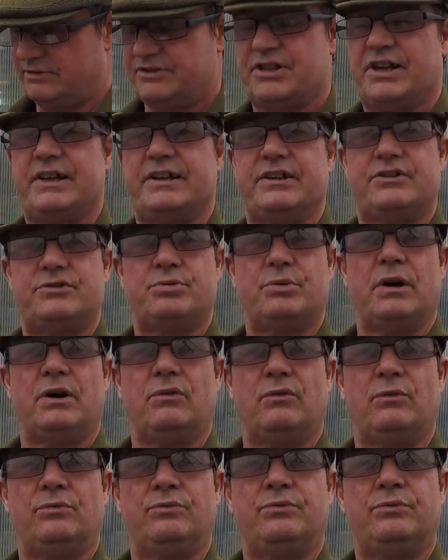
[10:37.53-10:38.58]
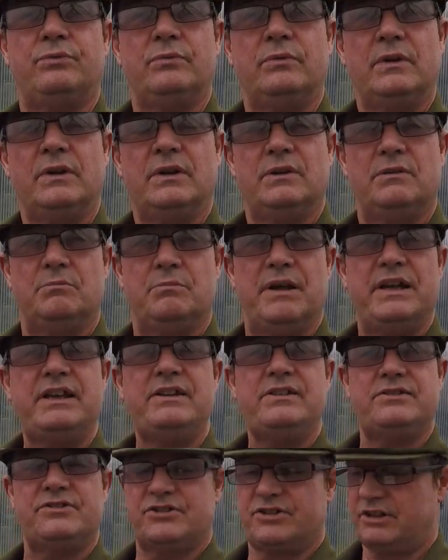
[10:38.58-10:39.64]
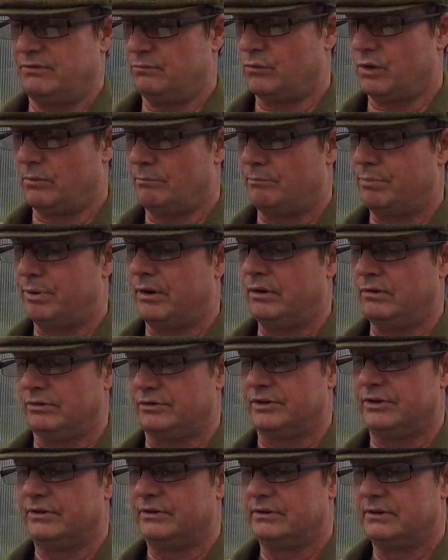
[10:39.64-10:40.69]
10 or 12 beans in one pod.